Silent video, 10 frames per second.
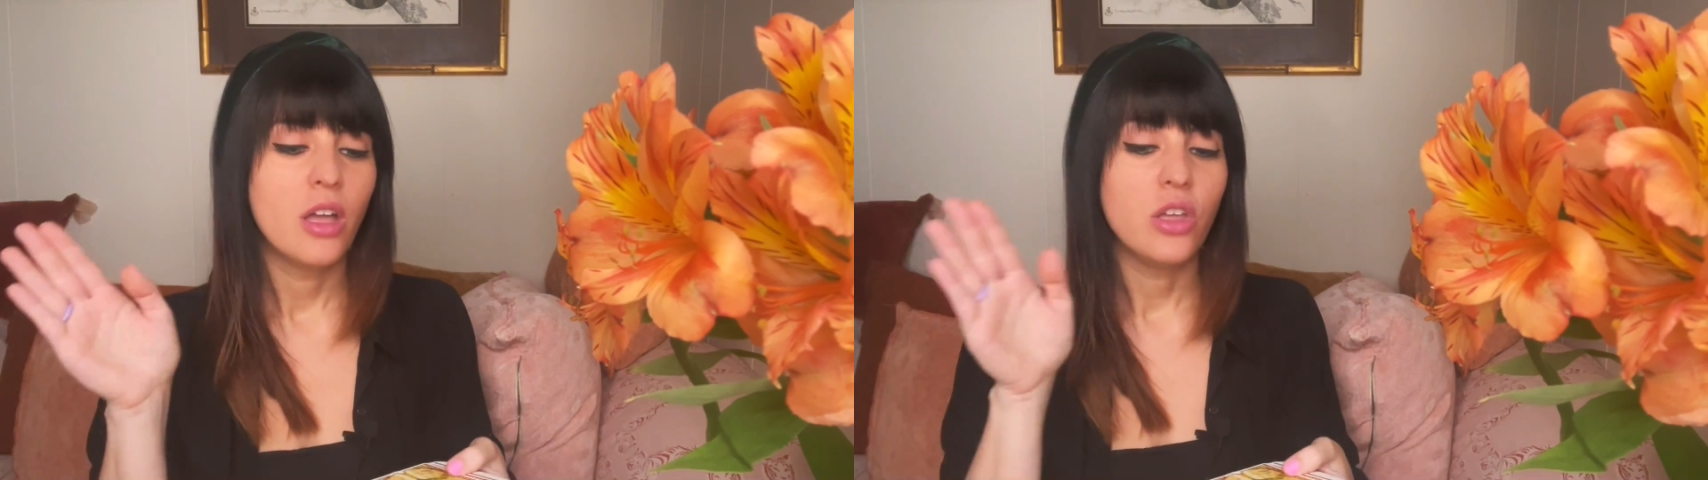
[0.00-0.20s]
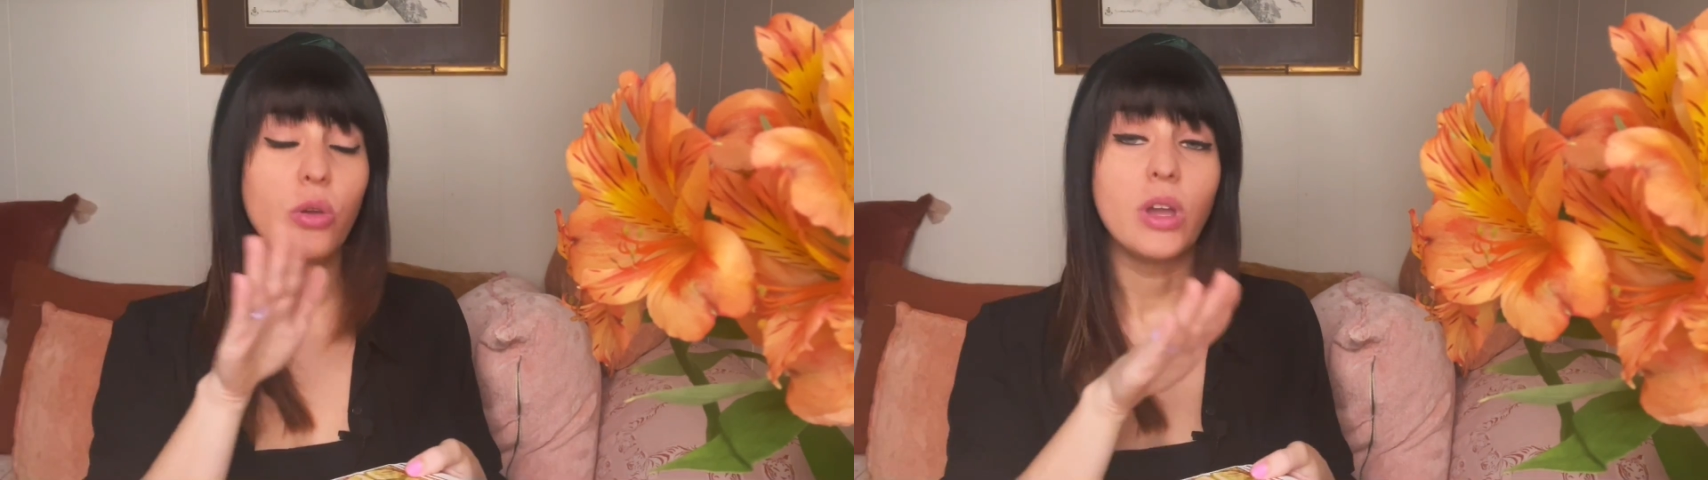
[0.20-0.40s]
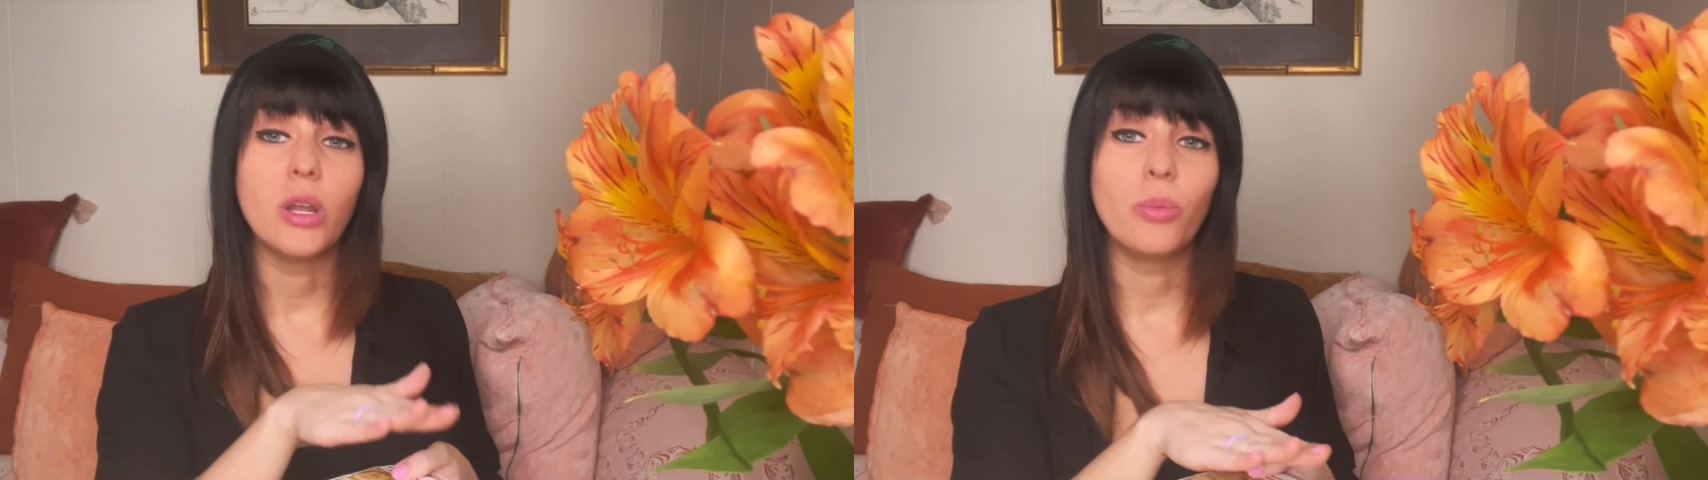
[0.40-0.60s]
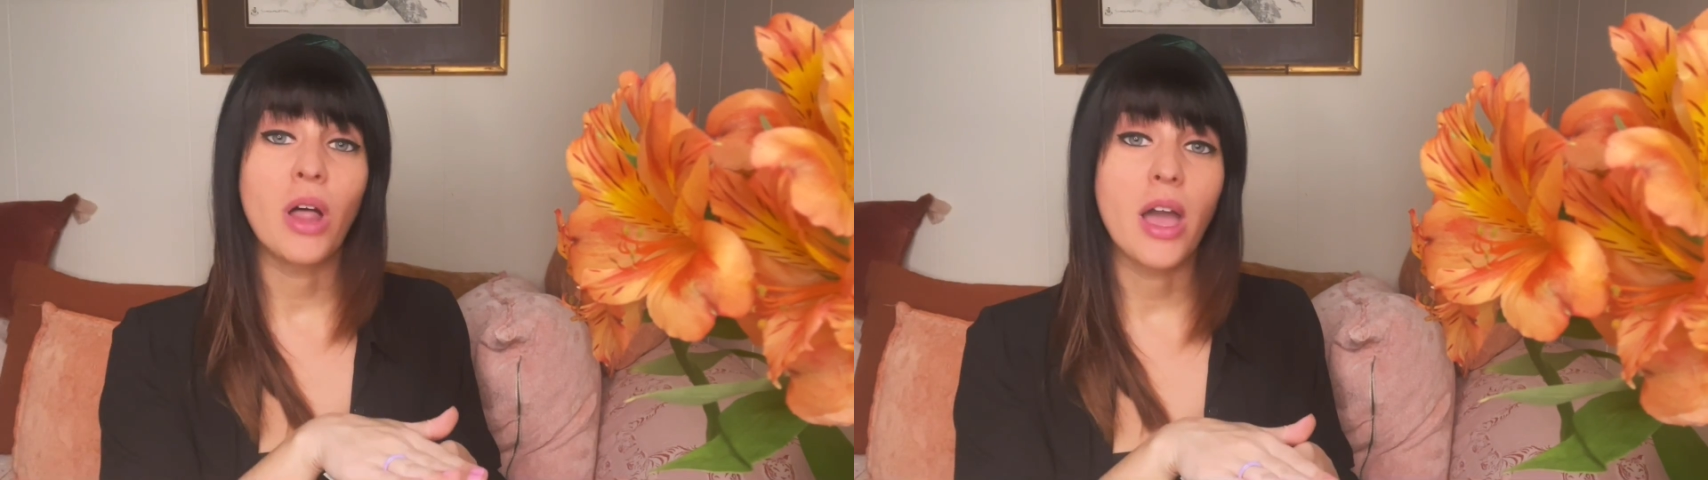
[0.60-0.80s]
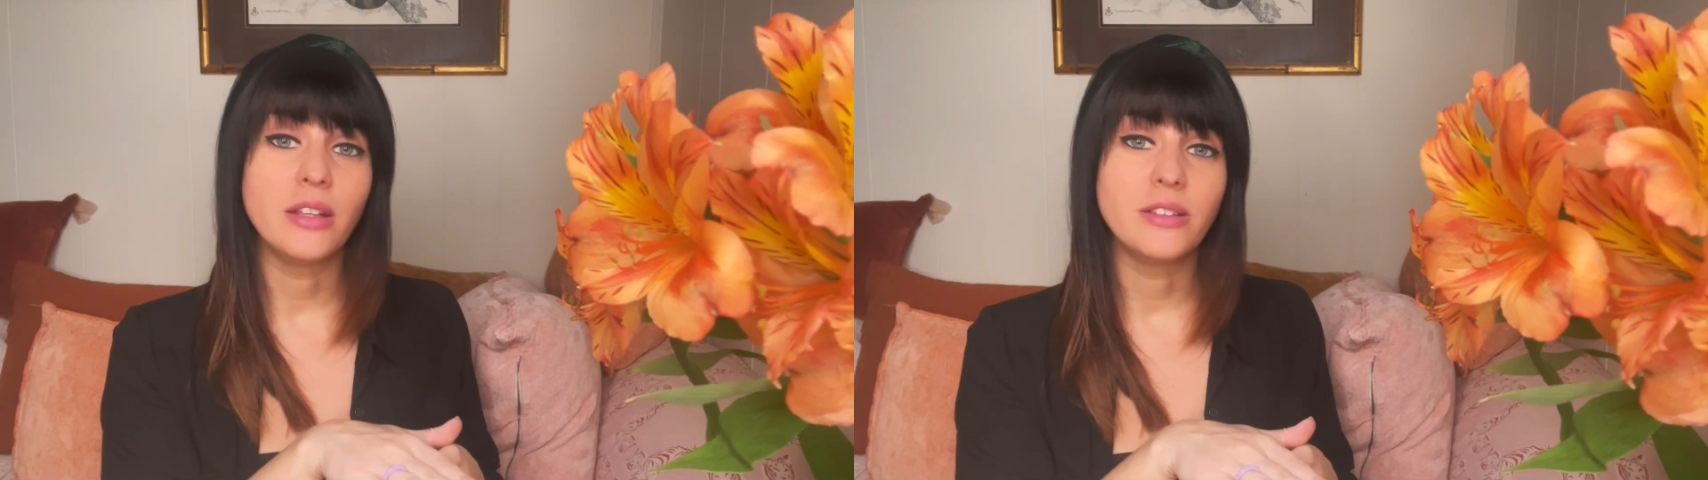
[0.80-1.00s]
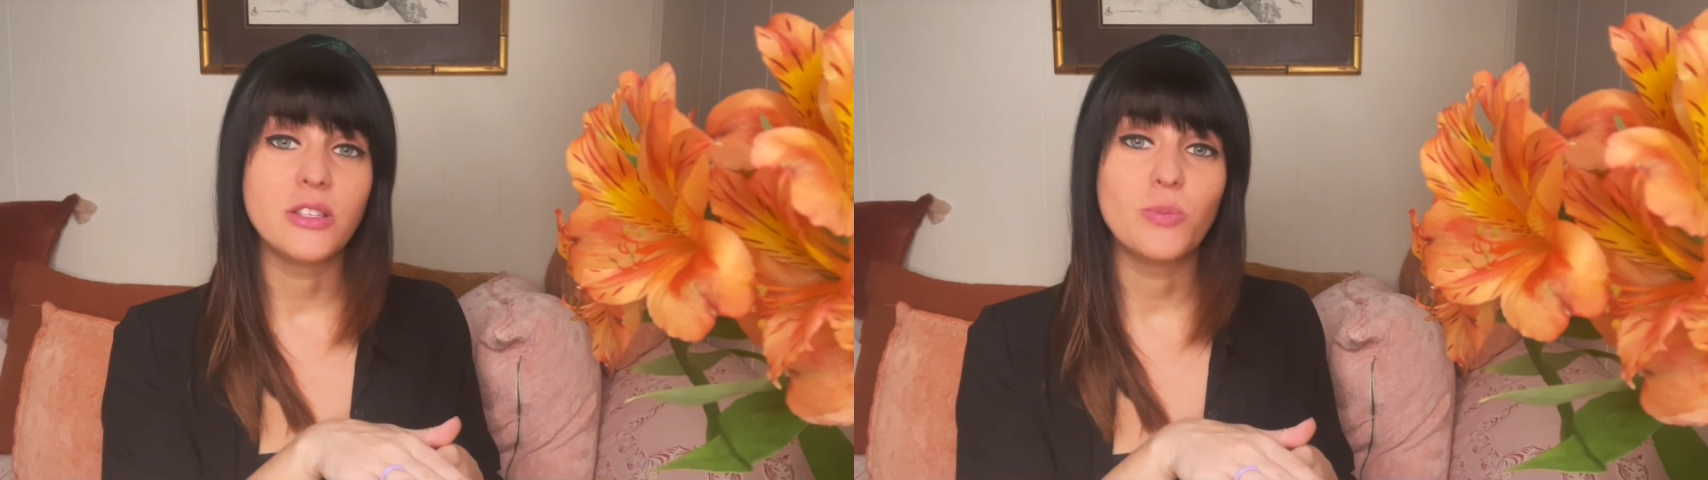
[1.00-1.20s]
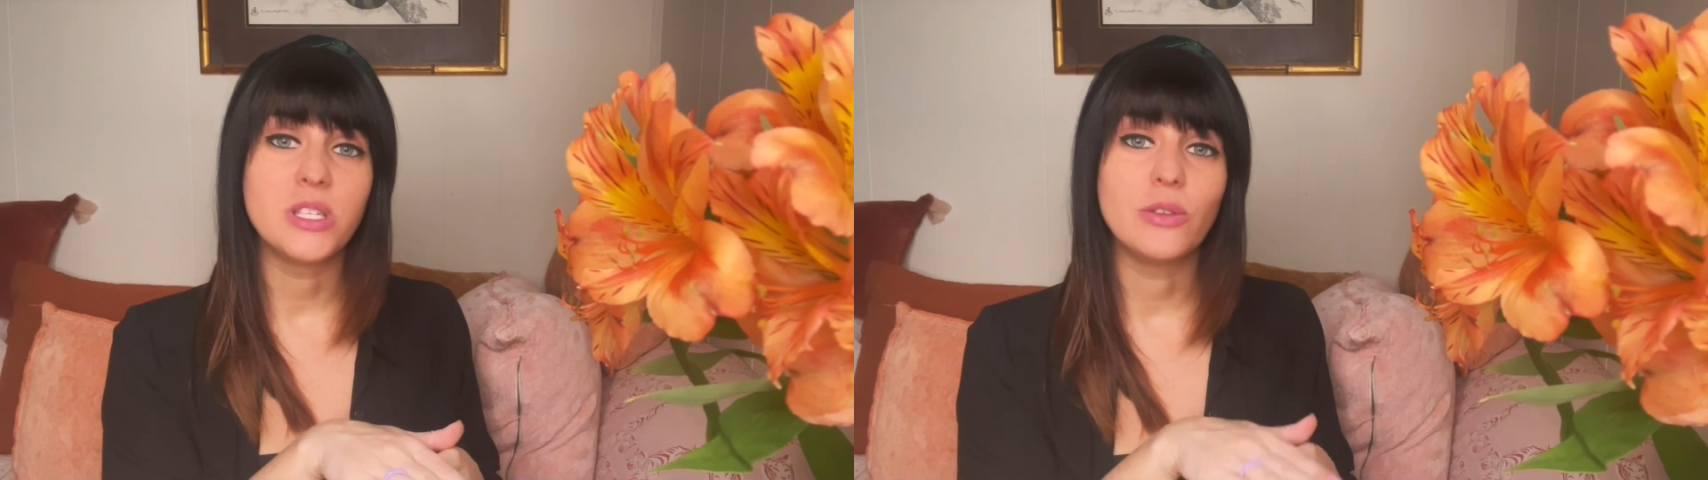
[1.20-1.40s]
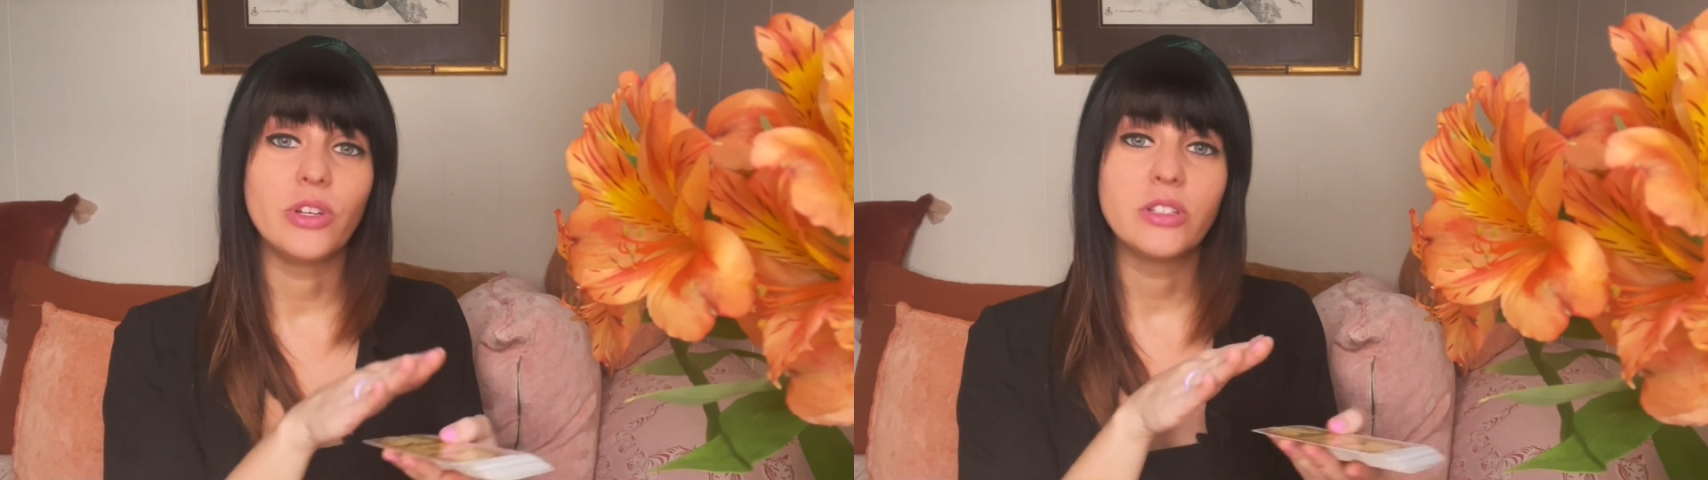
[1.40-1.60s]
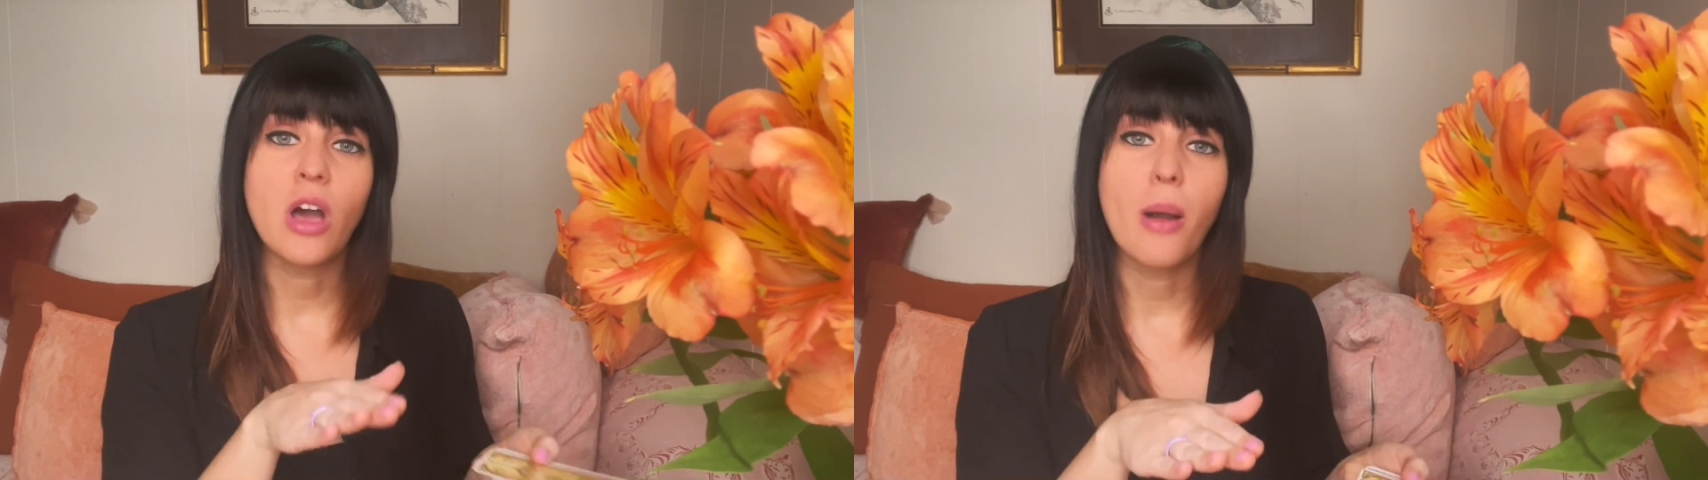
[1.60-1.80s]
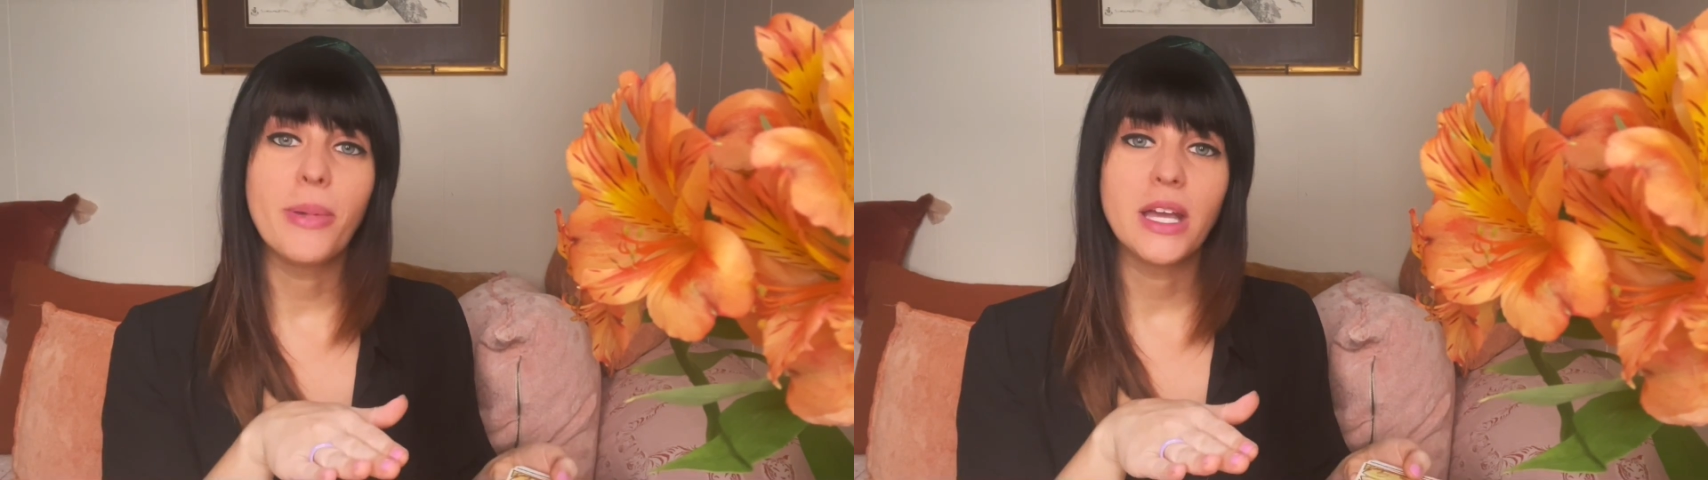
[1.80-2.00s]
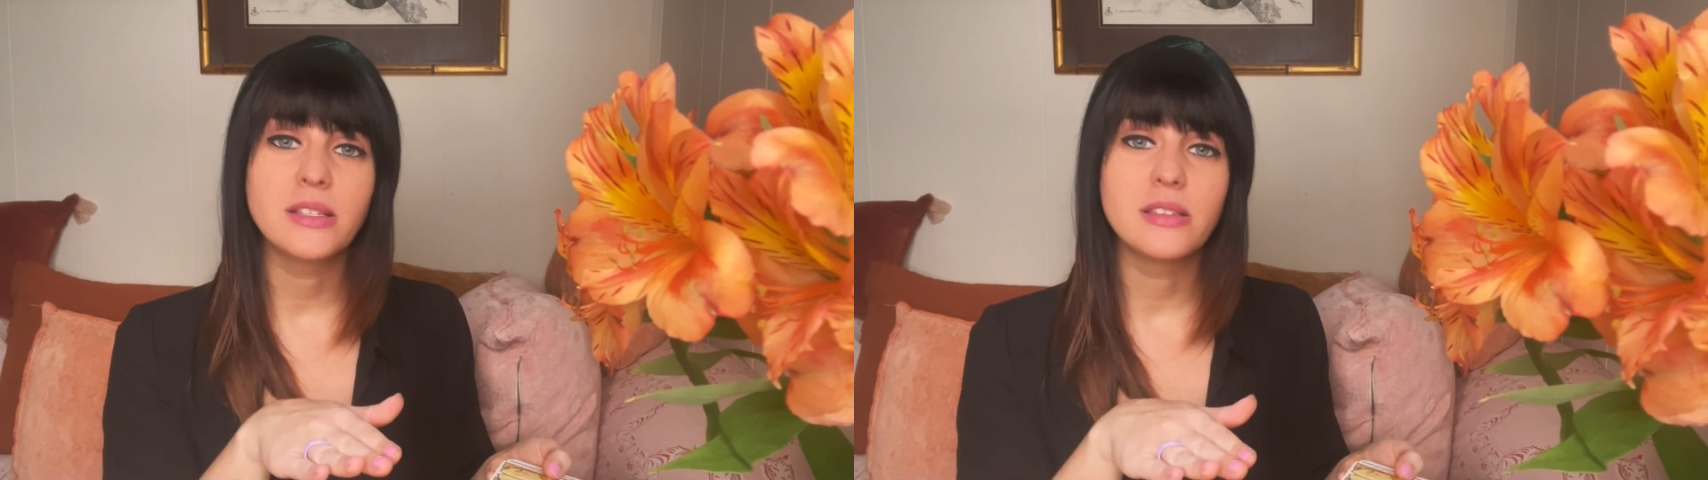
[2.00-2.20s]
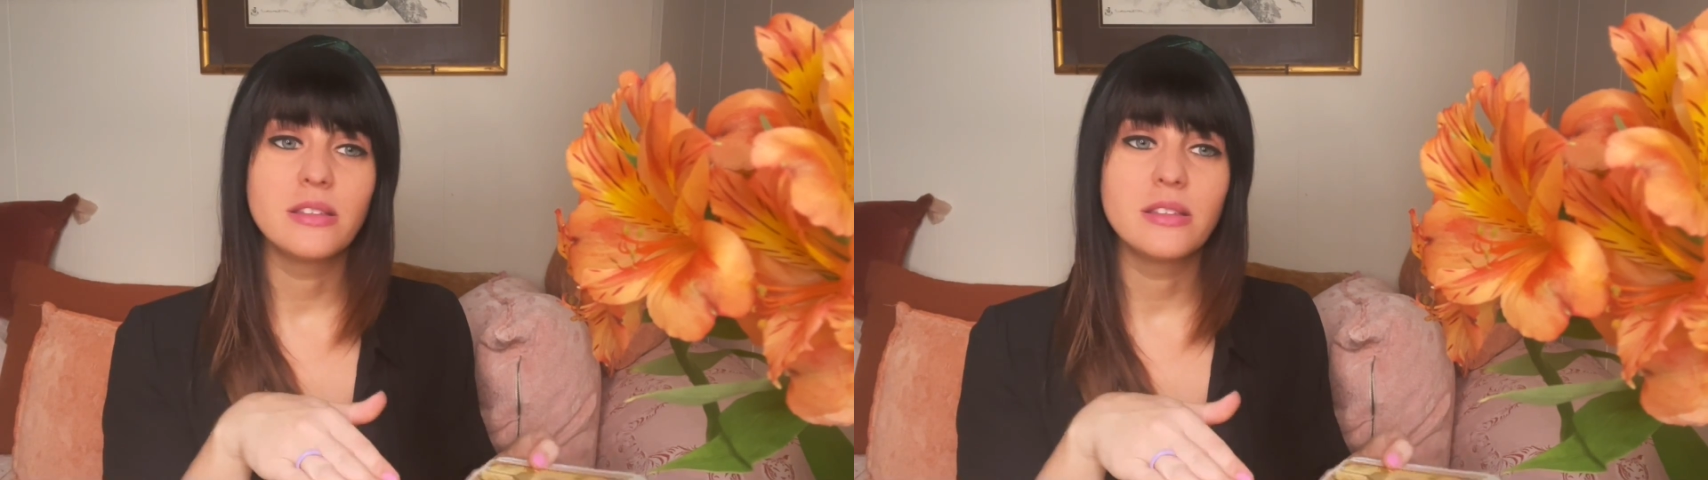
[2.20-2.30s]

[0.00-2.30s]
You can apply it to specific topics,